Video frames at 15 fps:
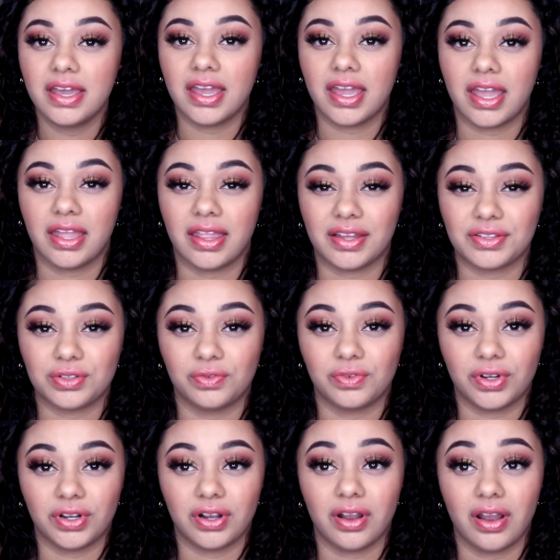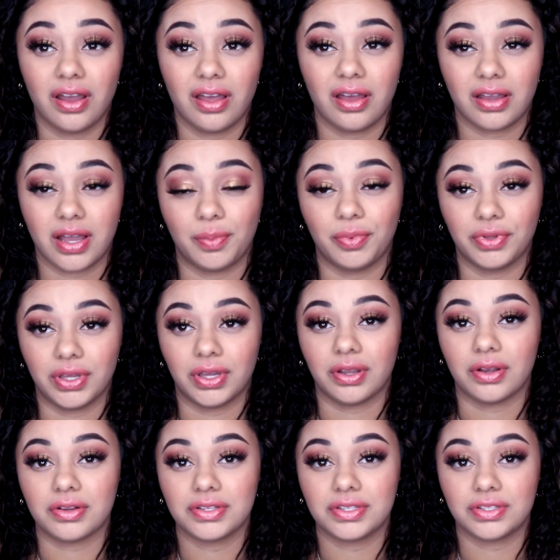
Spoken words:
and that's over a couple years.